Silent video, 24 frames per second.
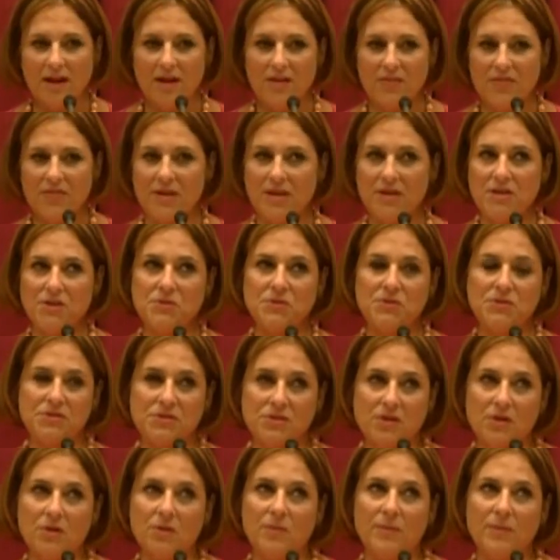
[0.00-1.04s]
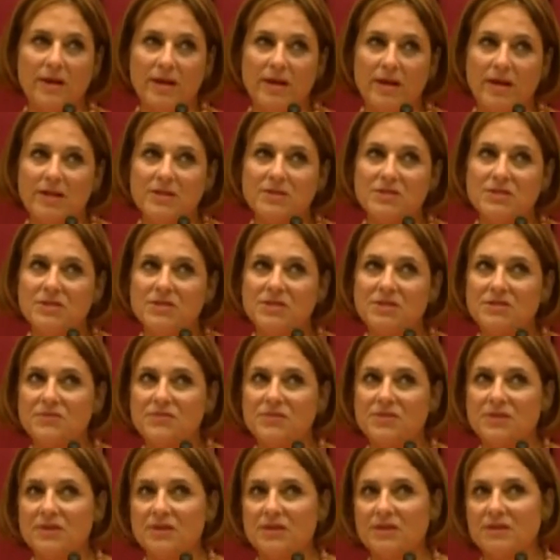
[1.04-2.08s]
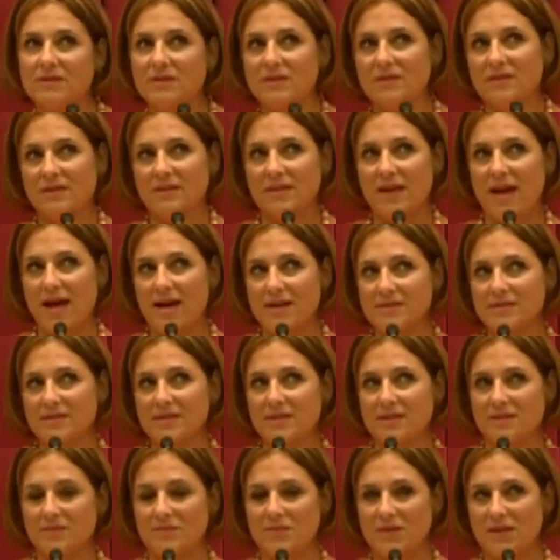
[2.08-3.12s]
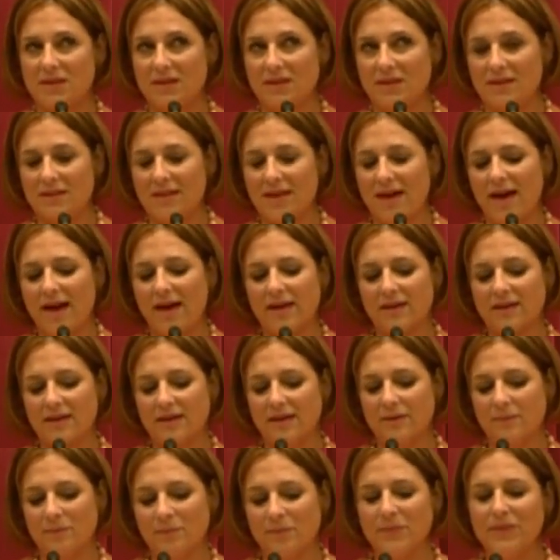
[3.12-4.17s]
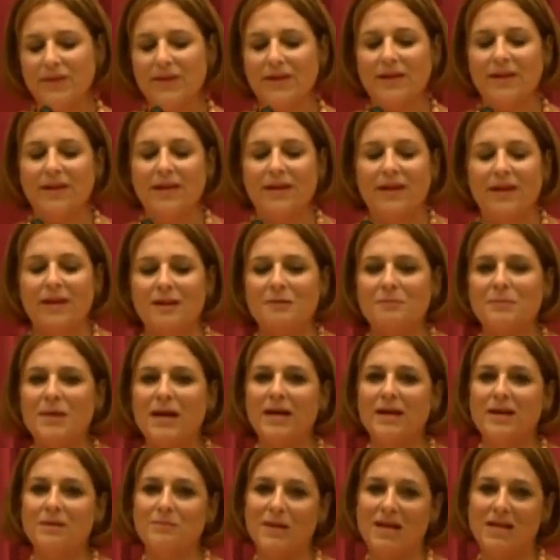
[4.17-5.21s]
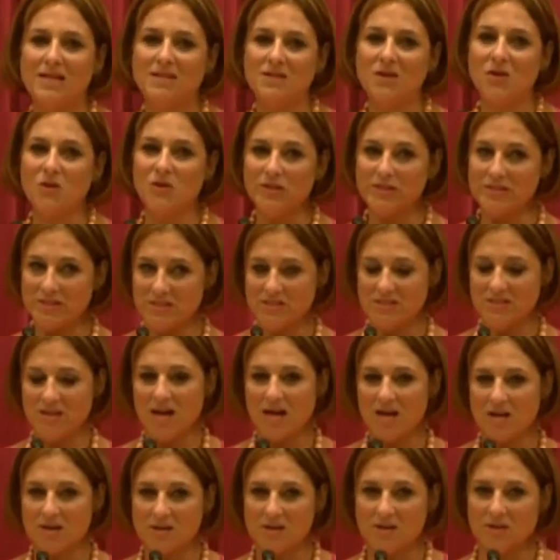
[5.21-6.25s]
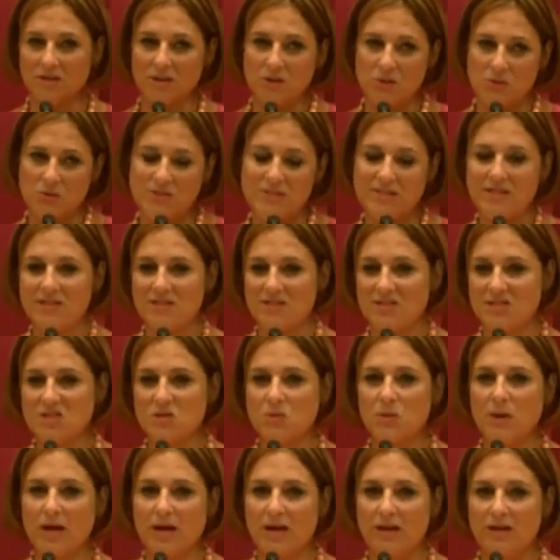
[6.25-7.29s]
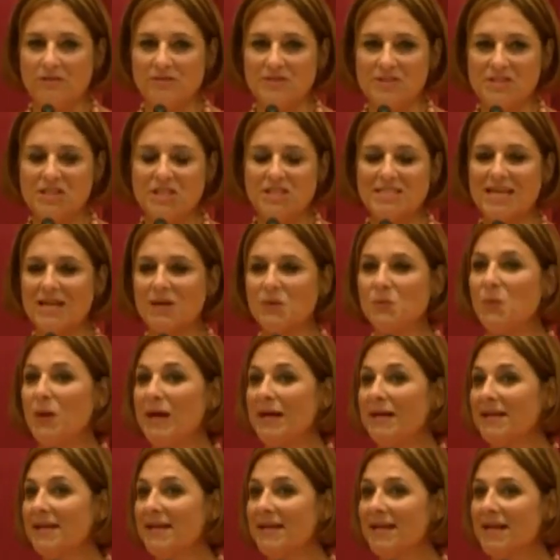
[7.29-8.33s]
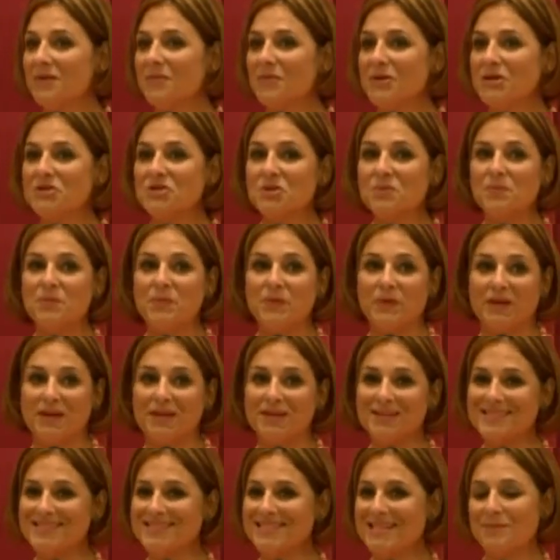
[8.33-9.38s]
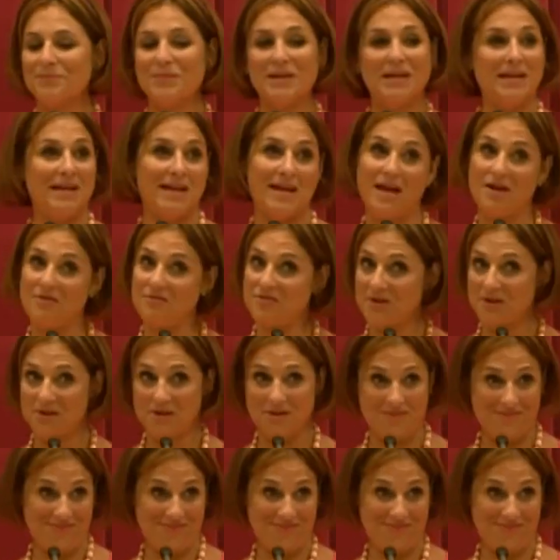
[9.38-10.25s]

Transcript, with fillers: thank you so much for asking me that. Um, my, my oldest daughter, Lucy, is twelve, and she's like, when can I read your books? And I'm like, never,